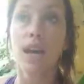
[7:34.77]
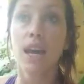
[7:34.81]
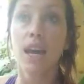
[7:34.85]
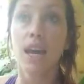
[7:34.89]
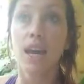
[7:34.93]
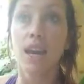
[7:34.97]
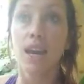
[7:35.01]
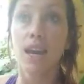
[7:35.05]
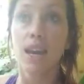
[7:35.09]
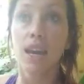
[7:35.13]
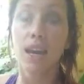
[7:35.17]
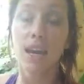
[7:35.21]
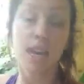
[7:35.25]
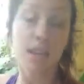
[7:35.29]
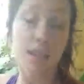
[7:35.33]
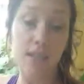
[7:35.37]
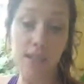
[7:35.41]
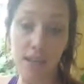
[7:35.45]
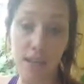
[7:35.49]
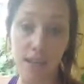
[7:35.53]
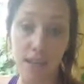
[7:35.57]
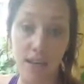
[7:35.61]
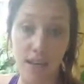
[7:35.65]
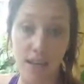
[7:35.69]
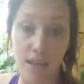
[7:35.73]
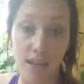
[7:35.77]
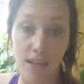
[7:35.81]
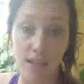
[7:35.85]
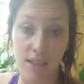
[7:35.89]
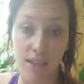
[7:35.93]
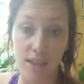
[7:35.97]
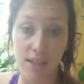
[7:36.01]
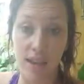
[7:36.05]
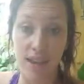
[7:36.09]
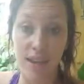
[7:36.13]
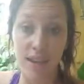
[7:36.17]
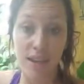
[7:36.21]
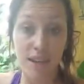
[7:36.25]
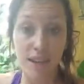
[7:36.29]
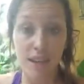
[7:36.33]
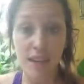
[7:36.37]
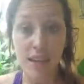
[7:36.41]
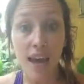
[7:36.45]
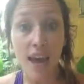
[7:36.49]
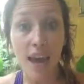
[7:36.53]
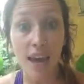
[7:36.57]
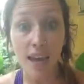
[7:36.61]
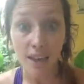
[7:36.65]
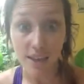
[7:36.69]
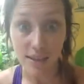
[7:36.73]
It isn't easy, and it
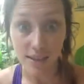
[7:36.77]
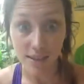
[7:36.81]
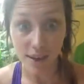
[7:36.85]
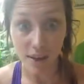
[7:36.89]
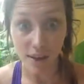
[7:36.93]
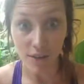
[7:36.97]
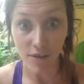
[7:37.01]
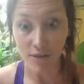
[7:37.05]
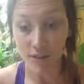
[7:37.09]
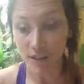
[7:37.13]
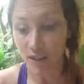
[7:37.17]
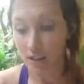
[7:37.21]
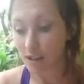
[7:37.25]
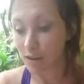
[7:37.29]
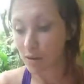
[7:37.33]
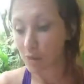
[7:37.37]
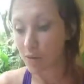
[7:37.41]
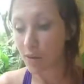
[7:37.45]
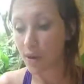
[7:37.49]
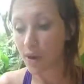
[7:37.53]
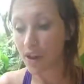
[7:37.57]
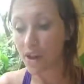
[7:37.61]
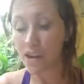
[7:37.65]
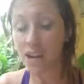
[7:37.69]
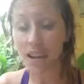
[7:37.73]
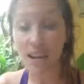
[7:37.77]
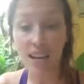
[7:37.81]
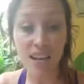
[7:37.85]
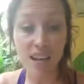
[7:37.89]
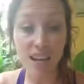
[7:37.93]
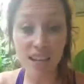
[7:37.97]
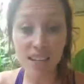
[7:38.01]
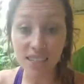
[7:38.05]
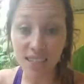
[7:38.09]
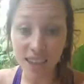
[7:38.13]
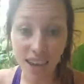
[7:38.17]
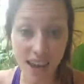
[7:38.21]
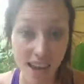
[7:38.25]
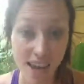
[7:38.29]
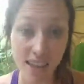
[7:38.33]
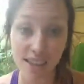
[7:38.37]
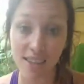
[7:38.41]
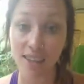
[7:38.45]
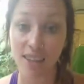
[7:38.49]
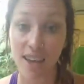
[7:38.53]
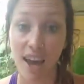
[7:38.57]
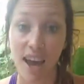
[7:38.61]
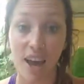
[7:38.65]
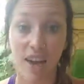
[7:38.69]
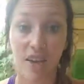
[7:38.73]
takes self-discipline, and it takes
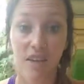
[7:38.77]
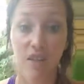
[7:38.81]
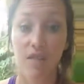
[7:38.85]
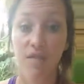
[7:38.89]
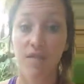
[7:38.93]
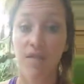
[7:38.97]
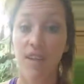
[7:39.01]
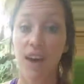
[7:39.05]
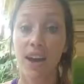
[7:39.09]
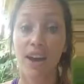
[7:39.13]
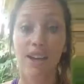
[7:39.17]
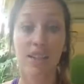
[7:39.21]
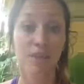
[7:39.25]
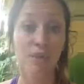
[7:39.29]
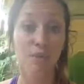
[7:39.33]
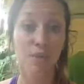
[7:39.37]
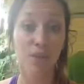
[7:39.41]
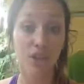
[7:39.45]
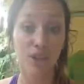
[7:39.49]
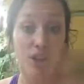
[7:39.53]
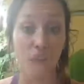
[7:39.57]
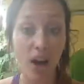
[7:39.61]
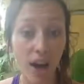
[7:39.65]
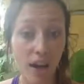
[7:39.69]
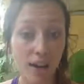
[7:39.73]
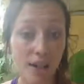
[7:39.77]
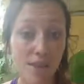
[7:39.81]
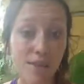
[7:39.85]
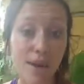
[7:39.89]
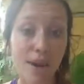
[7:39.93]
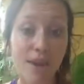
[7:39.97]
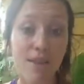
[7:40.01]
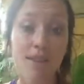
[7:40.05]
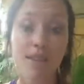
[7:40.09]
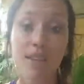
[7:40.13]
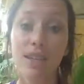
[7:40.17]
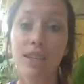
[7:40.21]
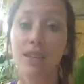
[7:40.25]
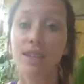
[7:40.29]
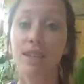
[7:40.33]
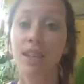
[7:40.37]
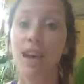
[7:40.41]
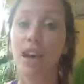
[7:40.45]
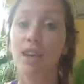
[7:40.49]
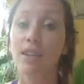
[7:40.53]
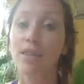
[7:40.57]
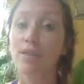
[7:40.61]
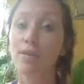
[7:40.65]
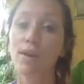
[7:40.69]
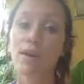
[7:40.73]
sacrifice, and we talked about this
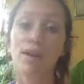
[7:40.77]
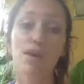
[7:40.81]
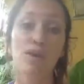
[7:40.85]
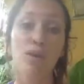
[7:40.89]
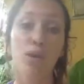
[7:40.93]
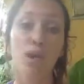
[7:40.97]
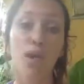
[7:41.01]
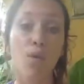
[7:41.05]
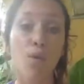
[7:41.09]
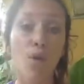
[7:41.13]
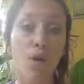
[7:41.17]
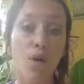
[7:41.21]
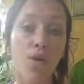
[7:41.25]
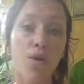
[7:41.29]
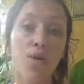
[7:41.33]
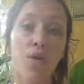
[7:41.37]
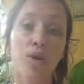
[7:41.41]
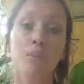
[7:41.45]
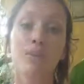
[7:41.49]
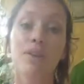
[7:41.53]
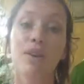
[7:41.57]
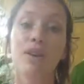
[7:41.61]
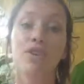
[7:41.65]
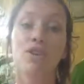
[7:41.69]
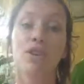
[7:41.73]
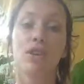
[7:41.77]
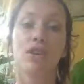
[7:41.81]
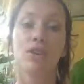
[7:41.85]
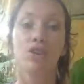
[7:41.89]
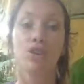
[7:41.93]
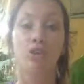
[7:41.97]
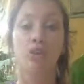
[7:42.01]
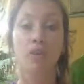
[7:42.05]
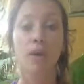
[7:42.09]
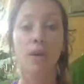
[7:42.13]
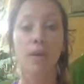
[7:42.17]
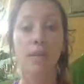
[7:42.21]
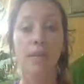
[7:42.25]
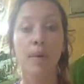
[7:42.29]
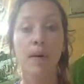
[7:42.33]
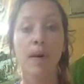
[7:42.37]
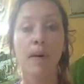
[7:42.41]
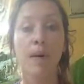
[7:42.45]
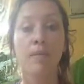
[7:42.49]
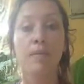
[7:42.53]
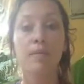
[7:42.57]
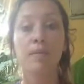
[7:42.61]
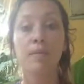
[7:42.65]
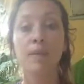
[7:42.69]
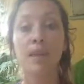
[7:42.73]
last week, so I won't go much into it,
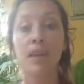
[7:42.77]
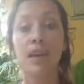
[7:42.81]
but